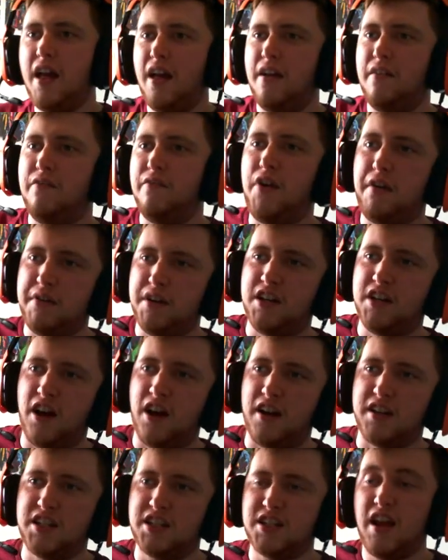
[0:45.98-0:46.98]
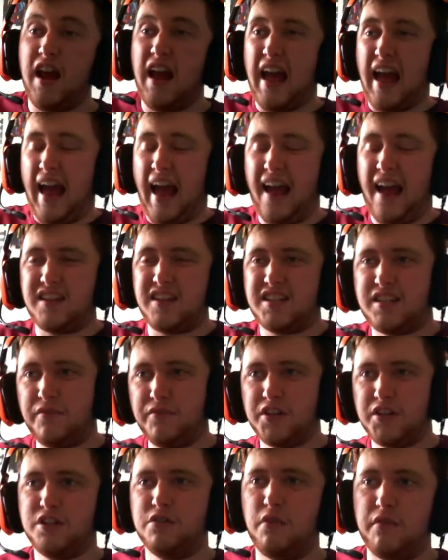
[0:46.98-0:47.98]
Very nice. It has
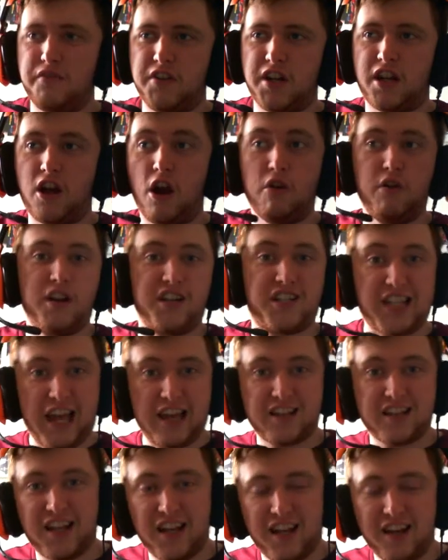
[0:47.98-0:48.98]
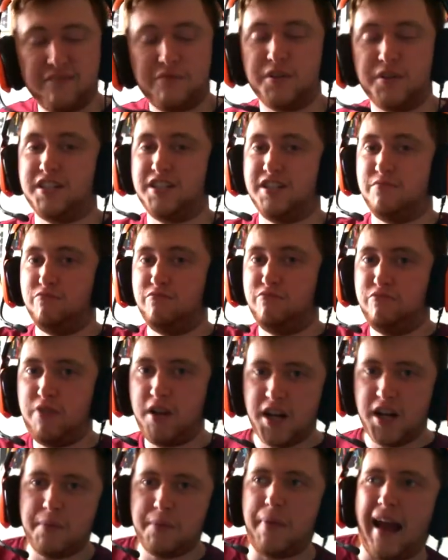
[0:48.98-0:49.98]
something to do with Nikola Tesla, which is
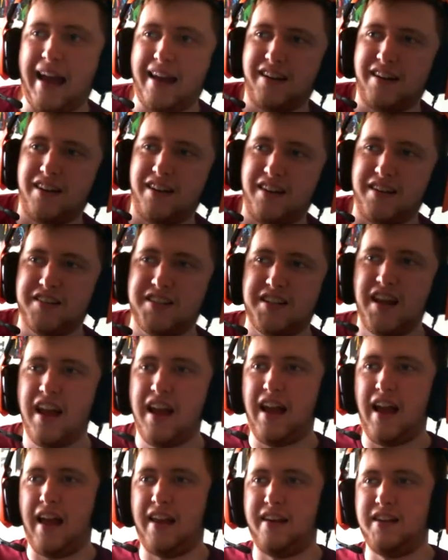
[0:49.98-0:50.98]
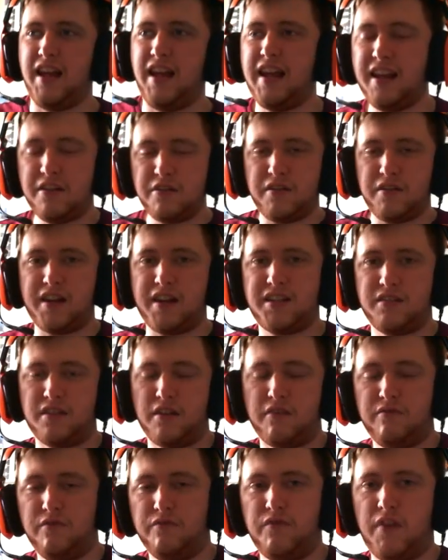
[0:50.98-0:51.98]
really badass, and he
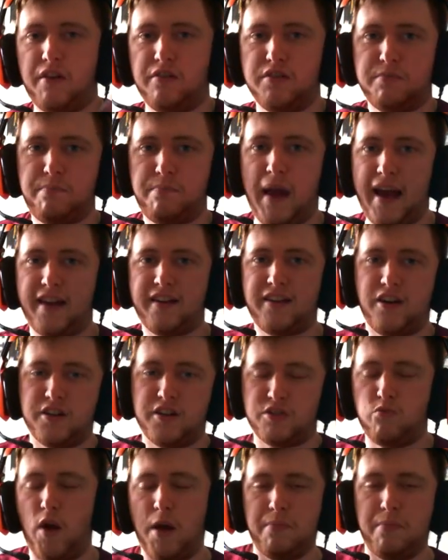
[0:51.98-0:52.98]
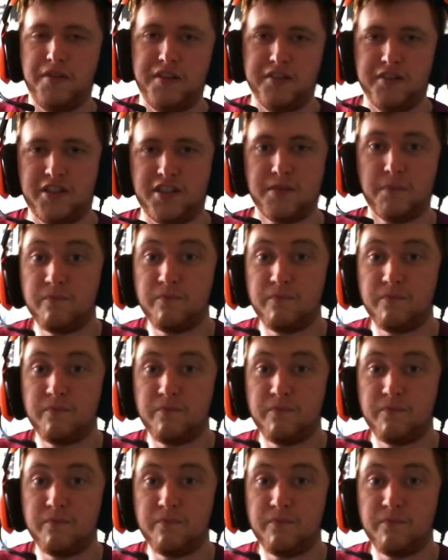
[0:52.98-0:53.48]
created those badass weapons.